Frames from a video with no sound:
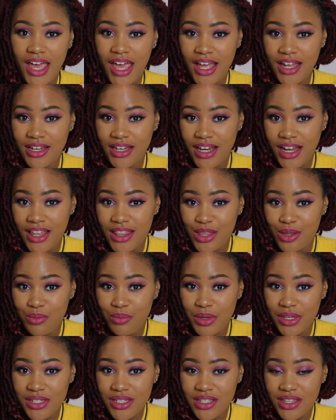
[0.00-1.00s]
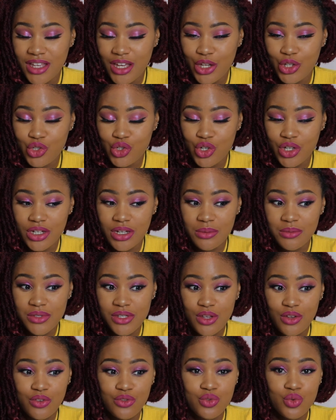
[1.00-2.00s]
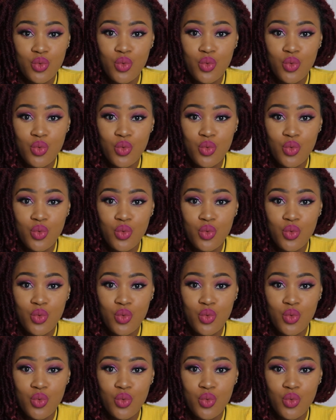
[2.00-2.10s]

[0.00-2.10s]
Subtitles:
and let the person enjoy themselves.